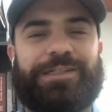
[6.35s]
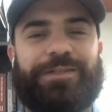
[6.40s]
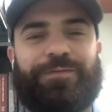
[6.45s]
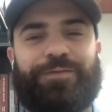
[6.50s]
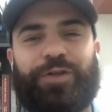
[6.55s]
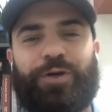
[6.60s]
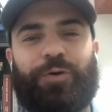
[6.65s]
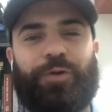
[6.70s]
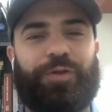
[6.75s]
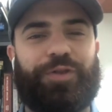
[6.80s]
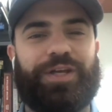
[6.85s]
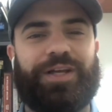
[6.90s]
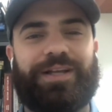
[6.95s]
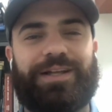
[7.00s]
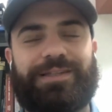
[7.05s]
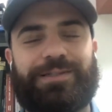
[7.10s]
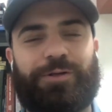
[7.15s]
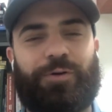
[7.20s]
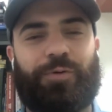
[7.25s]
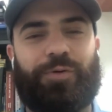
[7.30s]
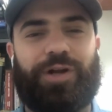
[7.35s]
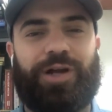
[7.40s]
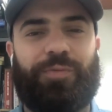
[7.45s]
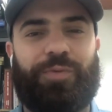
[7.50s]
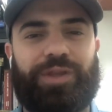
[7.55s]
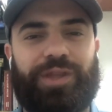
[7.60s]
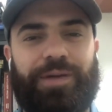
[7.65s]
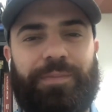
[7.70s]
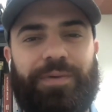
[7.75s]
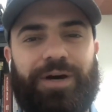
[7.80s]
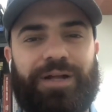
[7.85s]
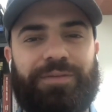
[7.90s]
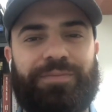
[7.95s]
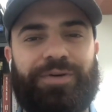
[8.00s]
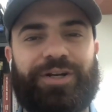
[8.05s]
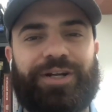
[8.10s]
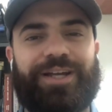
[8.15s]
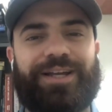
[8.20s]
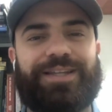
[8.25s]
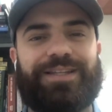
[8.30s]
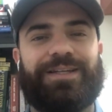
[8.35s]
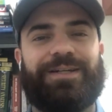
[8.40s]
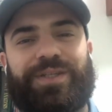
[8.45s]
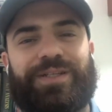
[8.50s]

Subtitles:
of the whole thing that's going on with the bond market.